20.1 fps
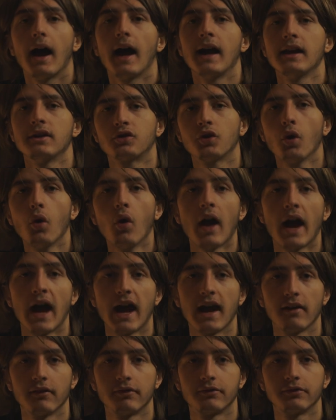I do
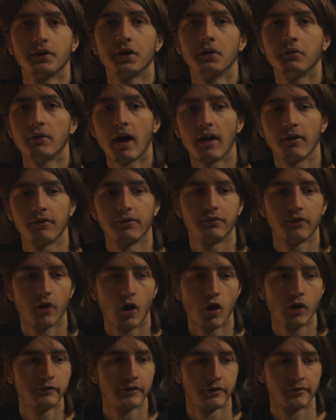have the rough
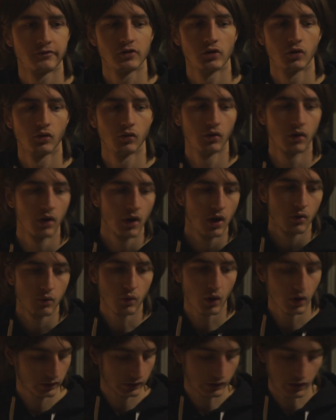overview
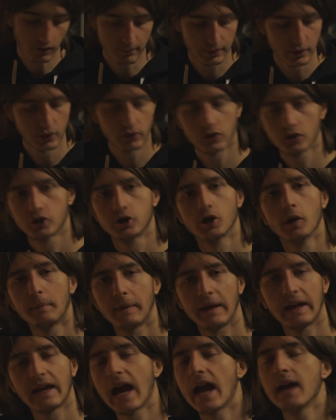what the computer should
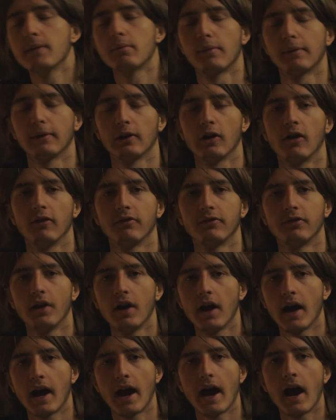be capable of
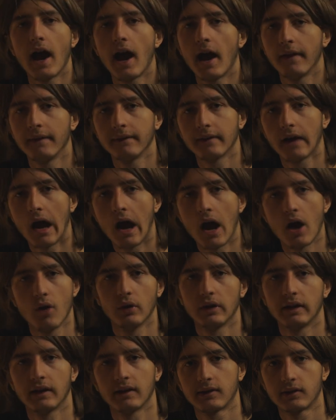and
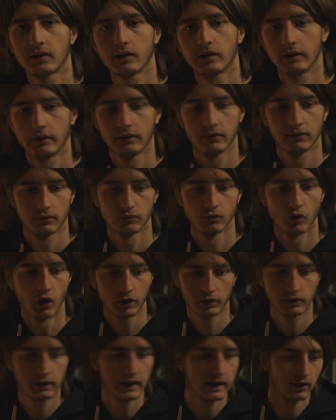how it is
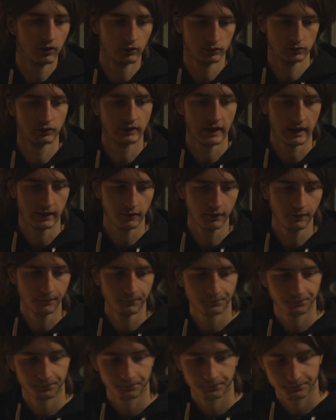working altogether,
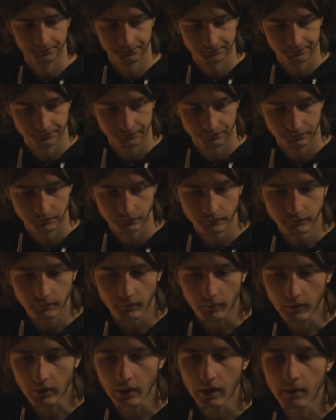
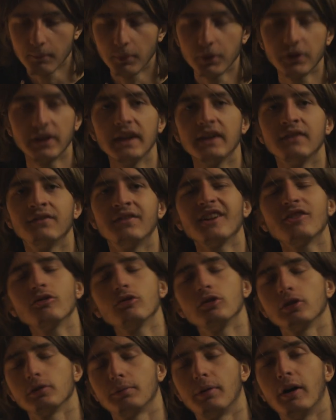but the
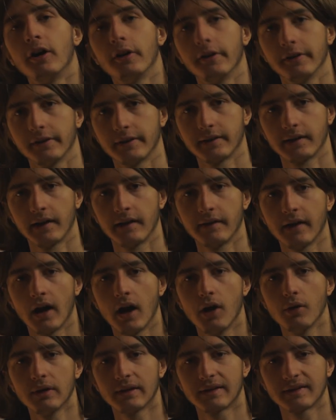individual parts and
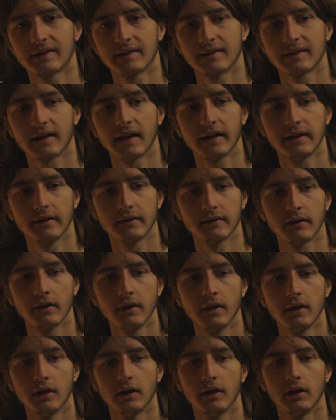how it's designed
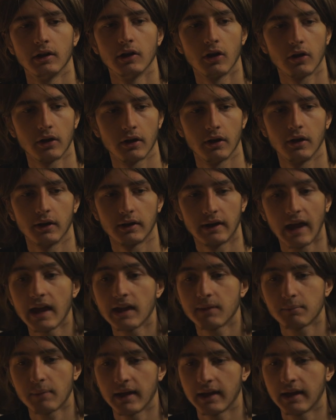uh,
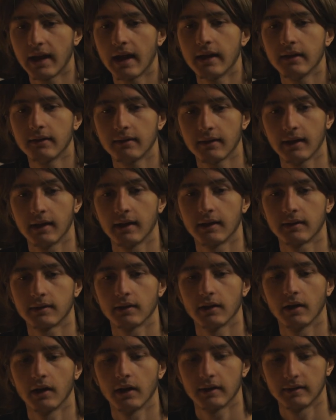gate by gate
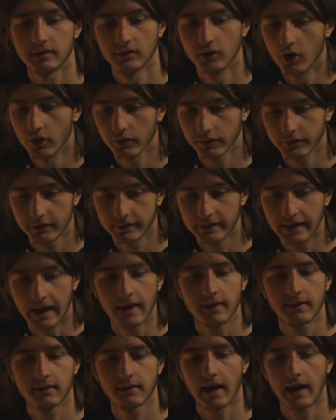is, uh, is not yet